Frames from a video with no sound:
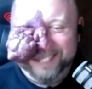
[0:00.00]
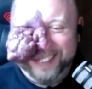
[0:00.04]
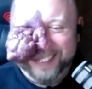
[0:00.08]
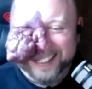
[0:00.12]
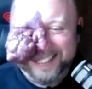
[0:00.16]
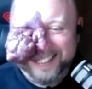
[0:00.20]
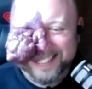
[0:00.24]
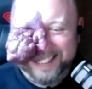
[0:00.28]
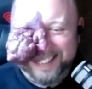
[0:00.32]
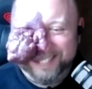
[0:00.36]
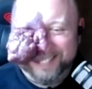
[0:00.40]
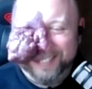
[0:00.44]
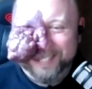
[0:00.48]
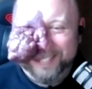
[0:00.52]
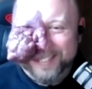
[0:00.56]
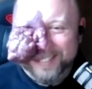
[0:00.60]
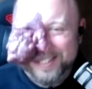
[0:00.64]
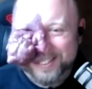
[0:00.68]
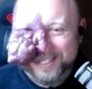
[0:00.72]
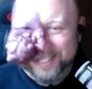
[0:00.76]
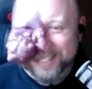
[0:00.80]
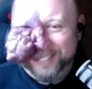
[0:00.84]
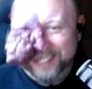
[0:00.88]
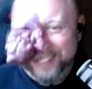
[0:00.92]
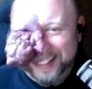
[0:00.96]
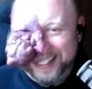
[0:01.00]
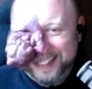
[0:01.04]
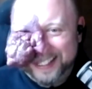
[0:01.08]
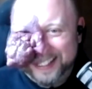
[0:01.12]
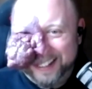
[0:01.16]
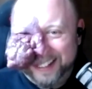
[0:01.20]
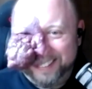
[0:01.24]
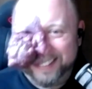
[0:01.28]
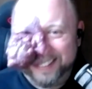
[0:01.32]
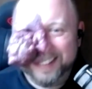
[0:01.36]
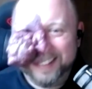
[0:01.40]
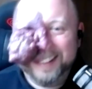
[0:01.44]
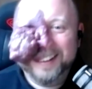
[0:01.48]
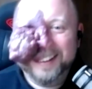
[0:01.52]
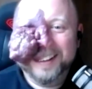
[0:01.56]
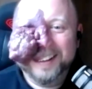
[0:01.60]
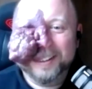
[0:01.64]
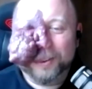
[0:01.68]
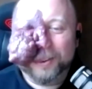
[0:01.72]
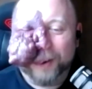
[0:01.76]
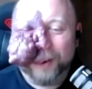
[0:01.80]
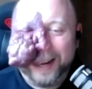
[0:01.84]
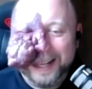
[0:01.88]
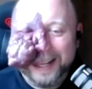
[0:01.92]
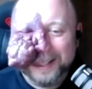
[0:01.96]
because I'm always going there and
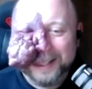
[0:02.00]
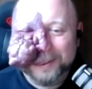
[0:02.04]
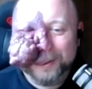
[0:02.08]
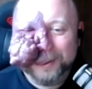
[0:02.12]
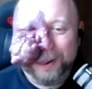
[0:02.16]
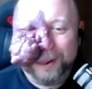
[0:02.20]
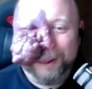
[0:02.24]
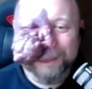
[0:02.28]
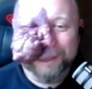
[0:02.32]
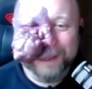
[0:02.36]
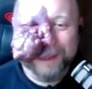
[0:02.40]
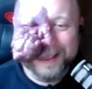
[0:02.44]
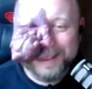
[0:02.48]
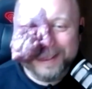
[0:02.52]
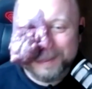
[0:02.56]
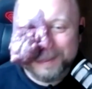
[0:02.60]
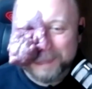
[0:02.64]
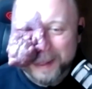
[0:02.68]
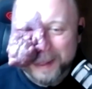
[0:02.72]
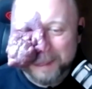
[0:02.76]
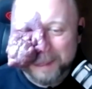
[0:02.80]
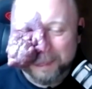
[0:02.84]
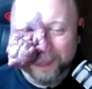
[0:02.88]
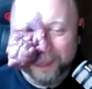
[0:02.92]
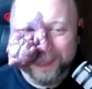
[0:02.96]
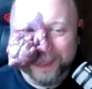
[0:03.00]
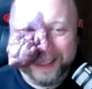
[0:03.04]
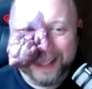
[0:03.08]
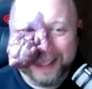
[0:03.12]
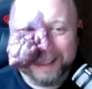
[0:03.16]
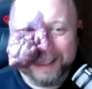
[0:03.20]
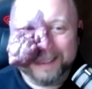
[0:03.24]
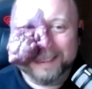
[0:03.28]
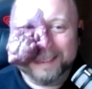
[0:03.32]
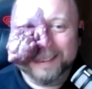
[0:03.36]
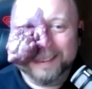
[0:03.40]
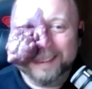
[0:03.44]
trying to convince people that